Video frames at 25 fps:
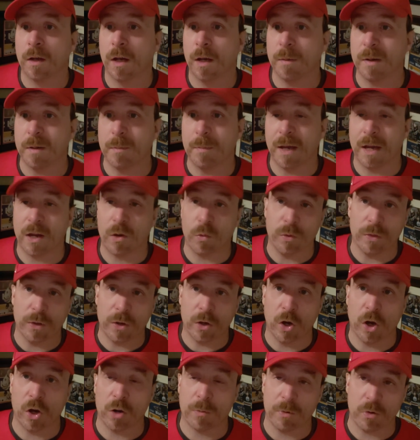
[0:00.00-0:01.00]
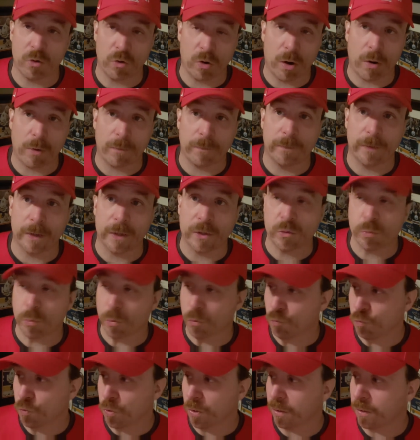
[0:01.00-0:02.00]
I mean, back when the Conor McGregor fights
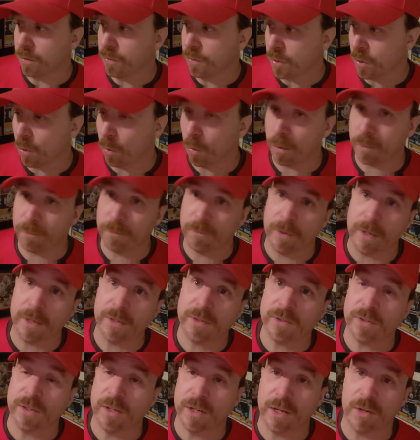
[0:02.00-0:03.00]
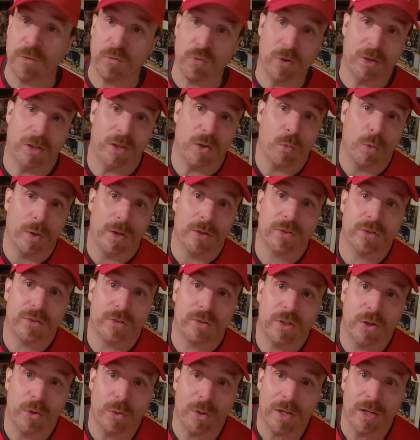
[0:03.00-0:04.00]
were really the only fights that I really
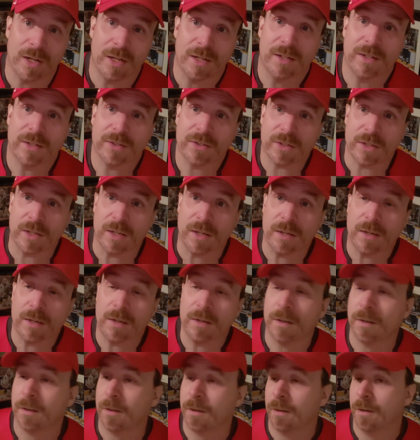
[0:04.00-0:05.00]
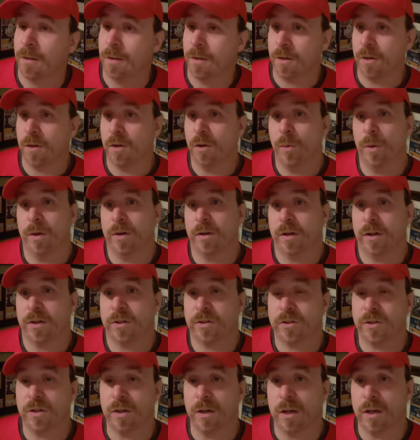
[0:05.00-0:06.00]
was tuning in to see, you know,
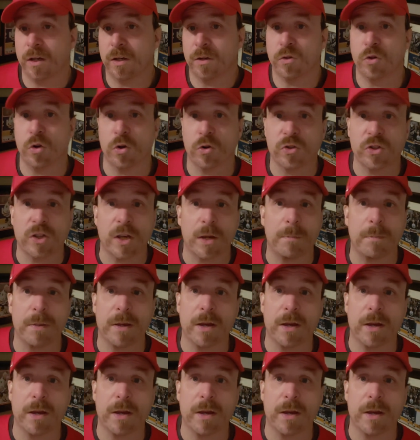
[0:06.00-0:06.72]
unless, say, George St.